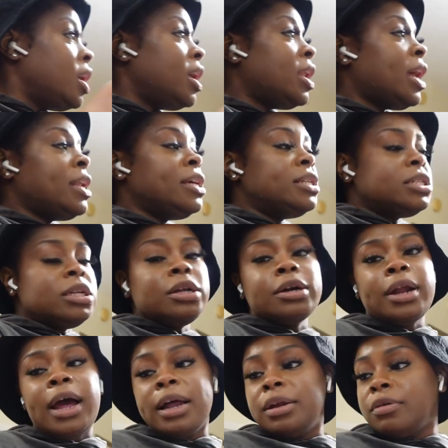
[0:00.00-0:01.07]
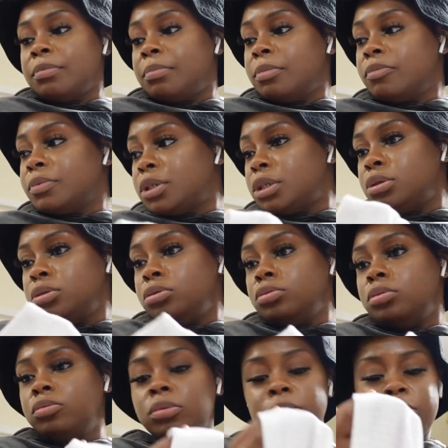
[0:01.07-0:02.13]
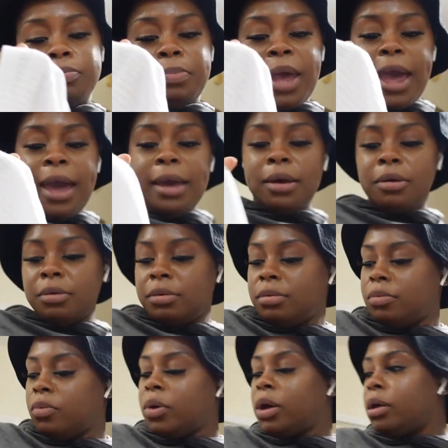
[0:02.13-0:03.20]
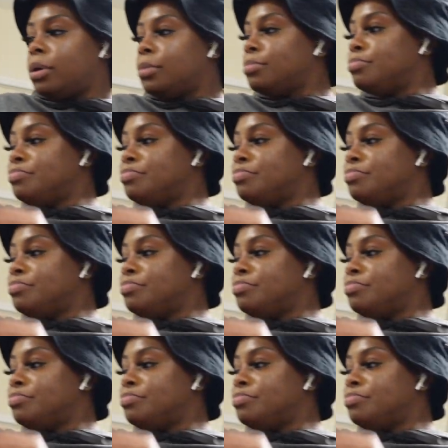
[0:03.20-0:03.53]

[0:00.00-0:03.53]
And I need to learn how to to pack well